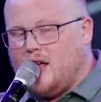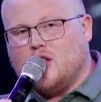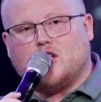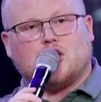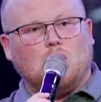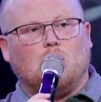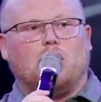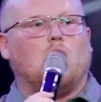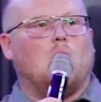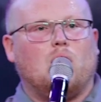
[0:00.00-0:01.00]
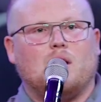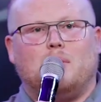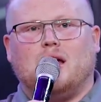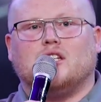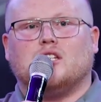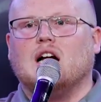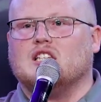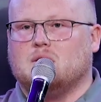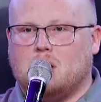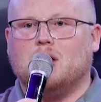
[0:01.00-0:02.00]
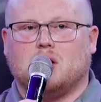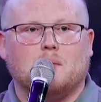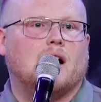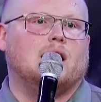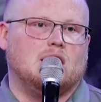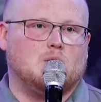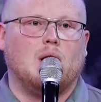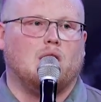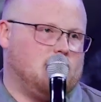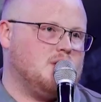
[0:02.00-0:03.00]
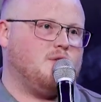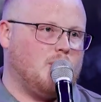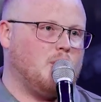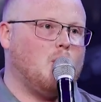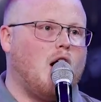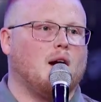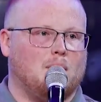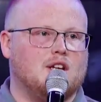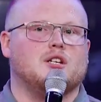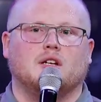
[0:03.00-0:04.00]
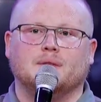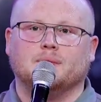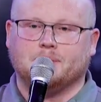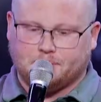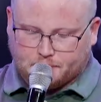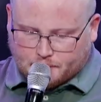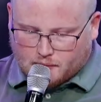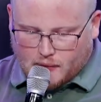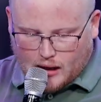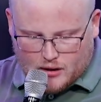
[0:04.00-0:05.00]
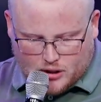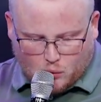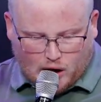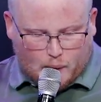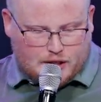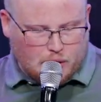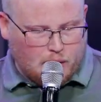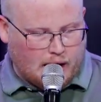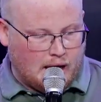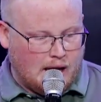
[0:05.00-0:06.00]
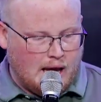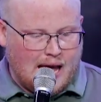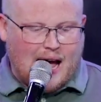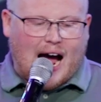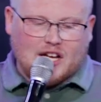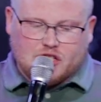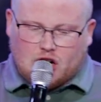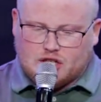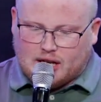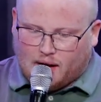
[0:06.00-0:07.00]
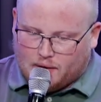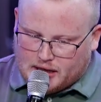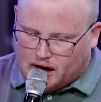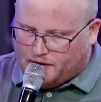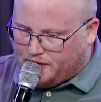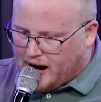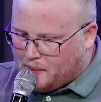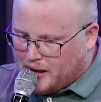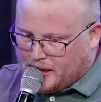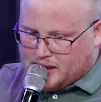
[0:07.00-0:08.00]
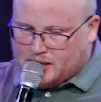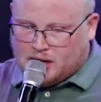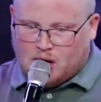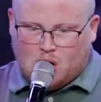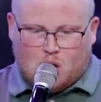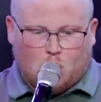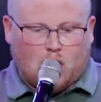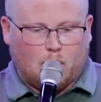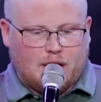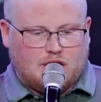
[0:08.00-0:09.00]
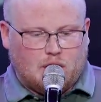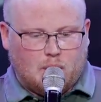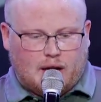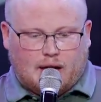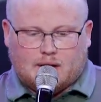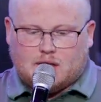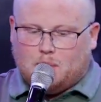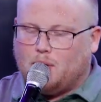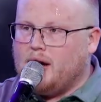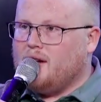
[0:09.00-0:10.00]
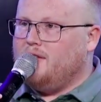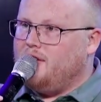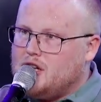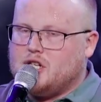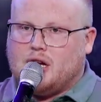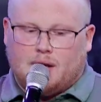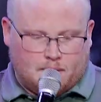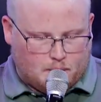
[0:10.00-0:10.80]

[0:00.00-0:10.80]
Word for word: in the school, they're already being taught to be mission-minded as well, just for the wrong mission. So what are we doing? Ask ourselves and our families, what are we doing to bring vision?